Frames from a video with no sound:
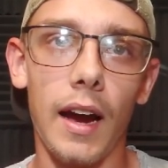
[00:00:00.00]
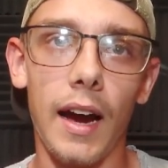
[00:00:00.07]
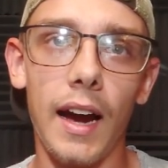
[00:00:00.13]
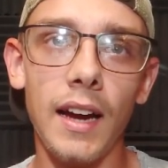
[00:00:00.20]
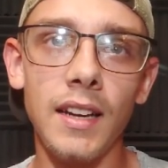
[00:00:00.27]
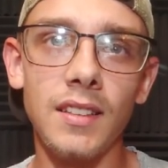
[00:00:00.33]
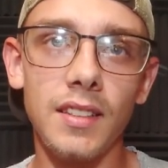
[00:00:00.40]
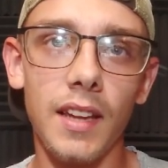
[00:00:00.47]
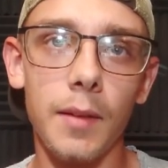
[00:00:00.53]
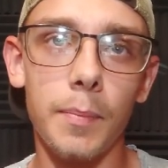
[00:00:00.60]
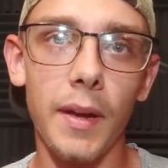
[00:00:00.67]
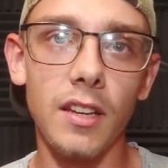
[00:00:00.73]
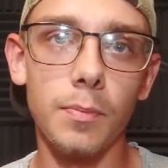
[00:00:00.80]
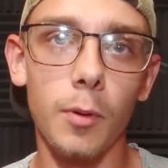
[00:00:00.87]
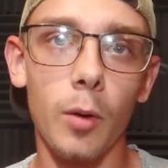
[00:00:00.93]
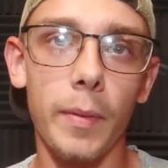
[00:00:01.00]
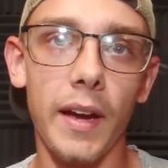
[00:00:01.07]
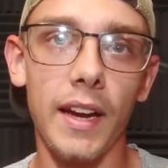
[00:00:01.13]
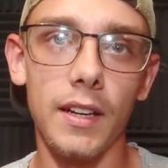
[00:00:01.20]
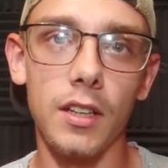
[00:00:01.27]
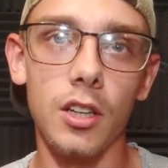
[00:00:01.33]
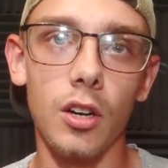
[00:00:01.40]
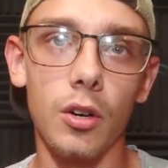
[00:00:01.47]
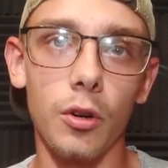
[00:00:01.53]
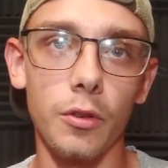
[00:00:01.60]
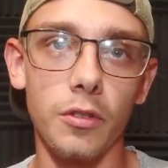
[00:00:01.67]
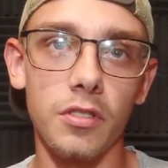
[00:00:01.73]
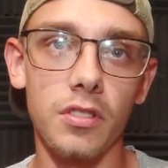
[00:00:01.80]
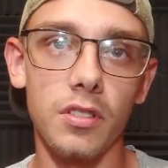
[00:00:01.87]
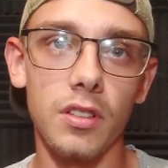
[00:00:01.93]
I'd say baseball bat
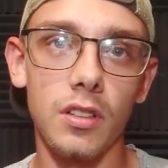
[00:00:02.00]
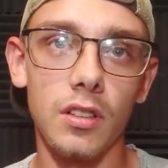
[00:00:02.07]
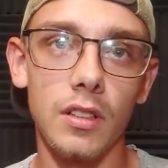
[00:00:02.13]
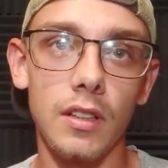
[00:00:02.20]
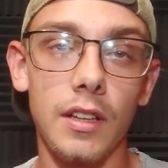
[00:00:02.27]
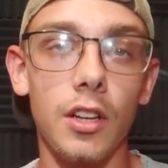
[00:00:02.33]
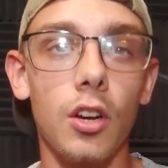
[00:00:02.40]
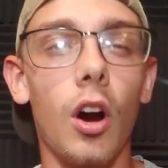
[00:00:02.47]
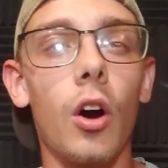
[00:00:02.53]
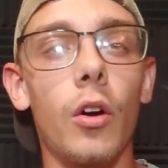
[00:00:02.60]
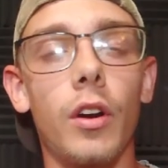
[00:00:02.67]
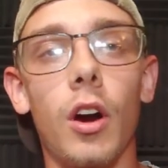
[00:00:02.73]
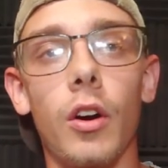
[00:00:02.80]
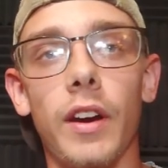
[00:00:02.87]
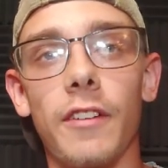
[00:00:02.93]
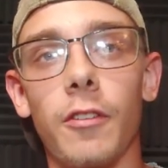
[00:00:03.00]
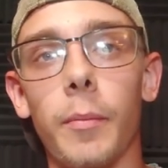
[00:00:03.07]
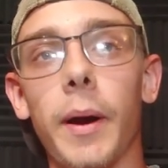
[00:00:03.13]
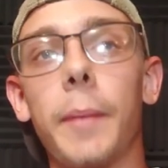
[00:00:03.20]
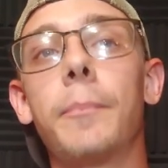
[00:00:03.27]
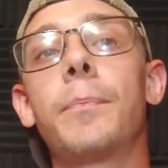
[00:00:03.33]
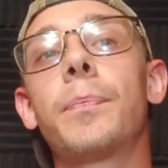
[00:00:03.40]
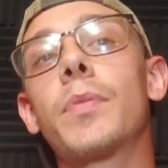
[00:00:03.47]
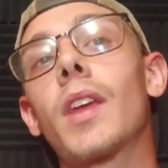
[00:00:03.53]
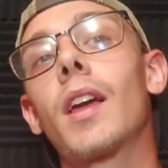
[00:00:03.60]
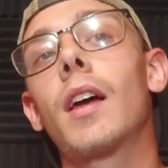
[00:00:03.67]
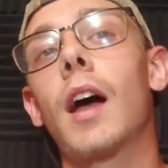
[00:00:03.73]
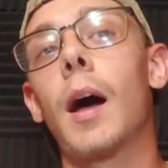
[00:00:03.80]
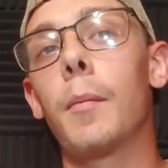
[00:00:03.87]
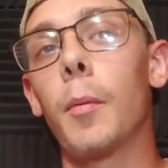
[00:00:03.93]
goes... oh, no, never mind.
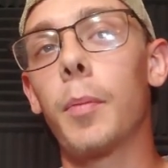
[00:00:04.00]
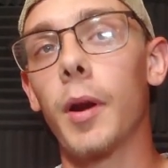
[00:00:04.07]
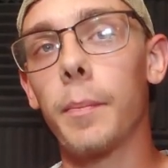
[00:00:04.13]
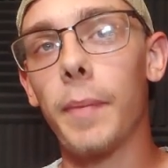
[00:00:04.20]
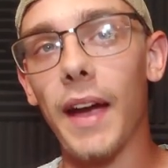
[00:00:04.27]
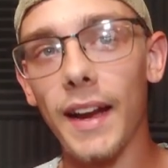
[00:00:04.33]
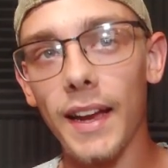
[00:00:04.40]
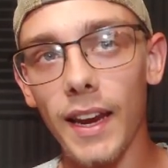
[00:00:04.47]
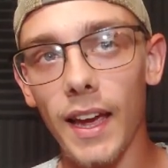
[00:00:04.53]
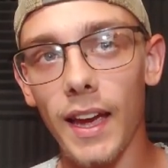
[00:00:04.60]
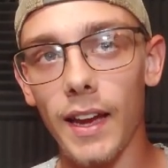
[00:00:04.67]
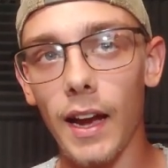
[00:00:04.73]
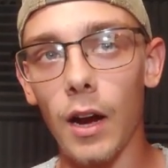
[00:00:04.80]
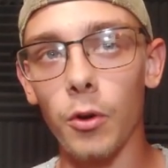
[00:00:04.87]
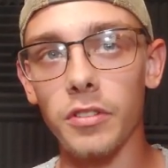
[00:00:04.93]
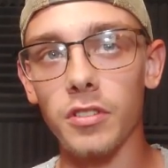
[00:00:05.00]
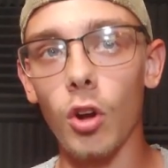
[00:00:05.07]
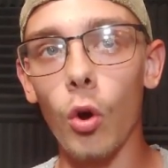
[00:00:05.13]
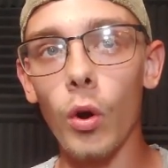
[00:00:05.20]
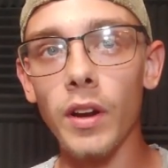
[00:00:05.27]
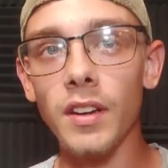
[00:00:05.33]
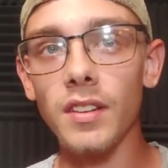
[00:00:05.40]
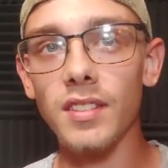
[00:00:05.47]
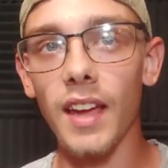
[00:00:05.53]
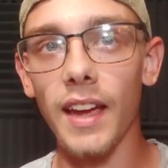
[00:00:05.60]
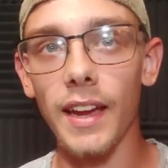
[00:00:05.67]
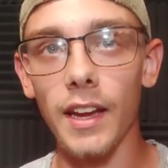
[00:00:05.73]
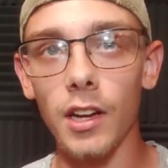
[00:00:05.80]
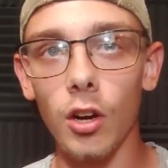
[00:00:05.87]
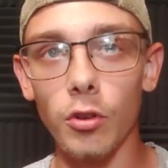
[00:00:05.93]
I'm going to put it back at A. I was going to say
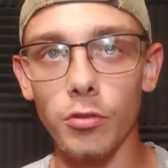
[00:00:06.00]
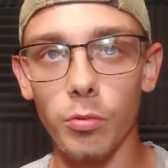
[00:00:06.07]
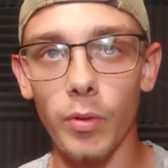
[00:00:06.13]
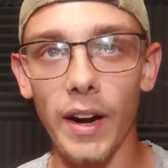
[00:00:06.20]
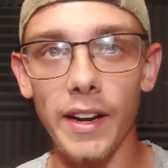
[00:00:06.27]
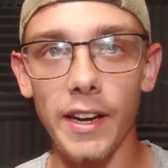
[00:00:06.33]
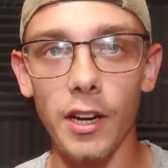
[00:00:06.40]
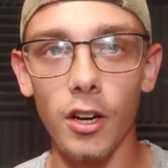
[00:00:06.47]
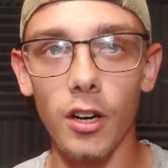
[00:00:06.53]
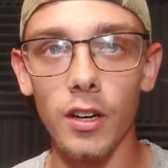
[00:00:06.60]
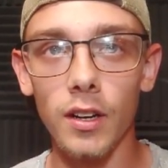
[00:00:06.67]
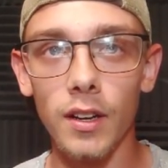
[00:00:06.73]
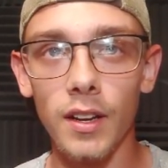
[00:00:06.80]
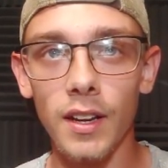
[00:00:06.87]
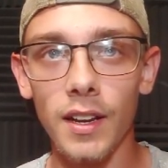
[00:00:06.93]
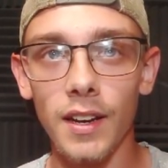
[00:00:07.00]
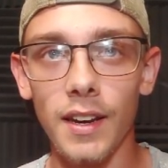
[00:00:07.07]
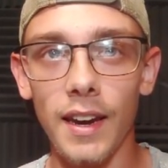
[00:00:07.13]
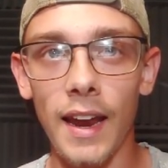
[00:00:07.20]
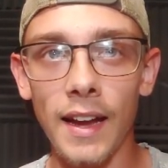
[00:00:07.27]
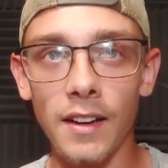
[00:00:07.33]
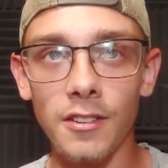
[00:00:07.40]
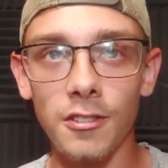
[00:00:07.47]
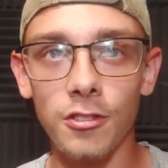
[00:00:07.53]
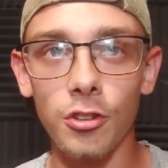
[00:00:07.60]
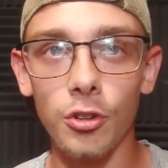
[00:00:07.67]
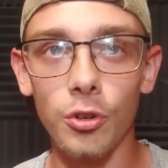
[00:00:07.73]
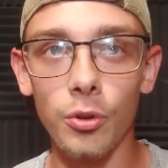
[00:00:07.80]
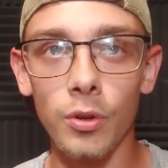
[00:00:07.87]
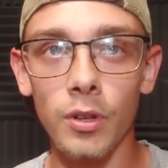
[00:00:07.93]
it goes right here next
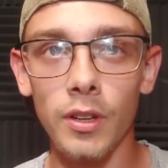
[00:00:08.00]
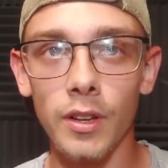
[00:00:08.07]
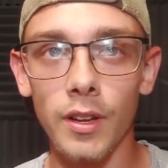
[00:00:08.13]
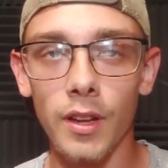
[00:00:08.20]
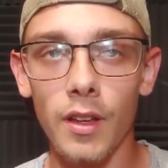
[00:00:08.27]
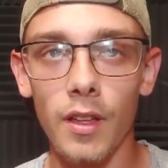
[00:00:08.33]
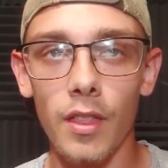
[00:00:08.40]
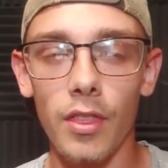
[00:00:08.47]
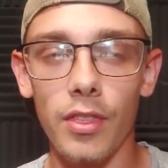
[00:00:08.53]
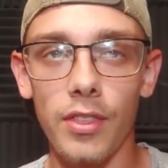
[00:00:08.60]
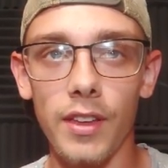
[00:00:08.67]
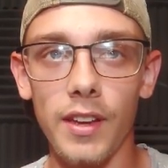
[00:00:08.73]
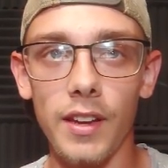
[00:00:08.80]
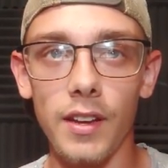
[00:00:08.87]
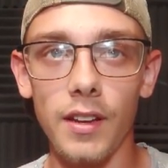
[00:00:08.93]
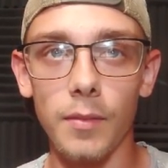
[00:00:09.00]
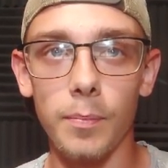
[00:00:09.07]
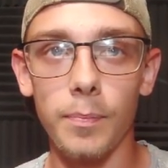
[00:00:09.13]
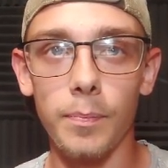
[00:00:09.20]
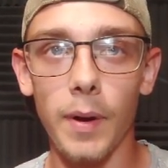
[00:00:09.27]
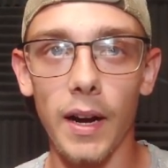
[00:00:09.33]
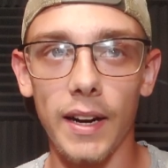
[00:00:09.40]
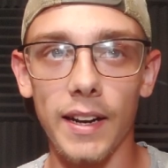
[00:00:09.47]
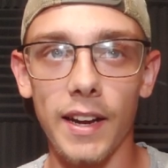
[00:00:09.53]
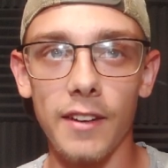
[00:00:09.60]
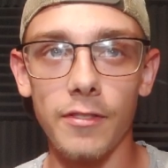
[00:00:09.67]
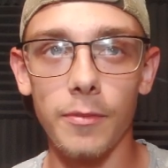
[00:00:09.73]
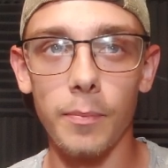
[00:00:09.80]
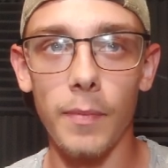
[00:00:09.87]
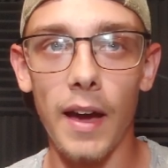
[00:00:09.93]
to the pocket knife.